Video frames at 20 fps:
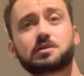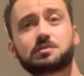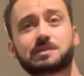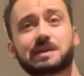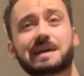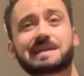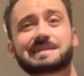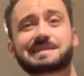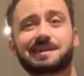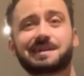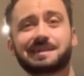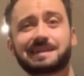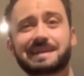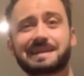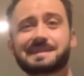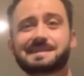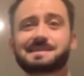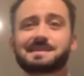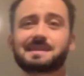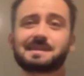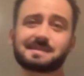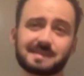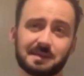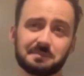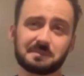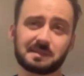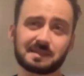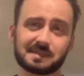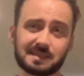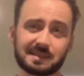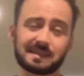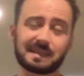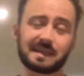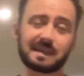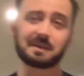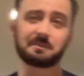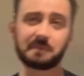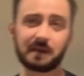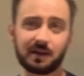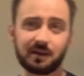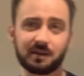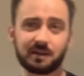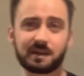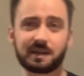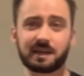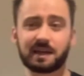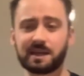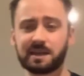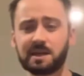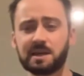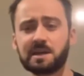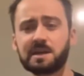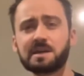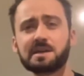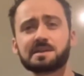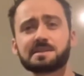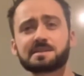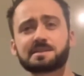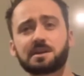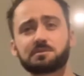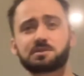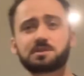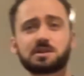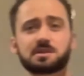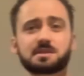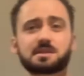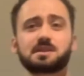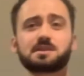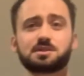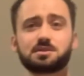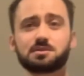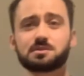there's our list, there's something to think about, okay? So just because you're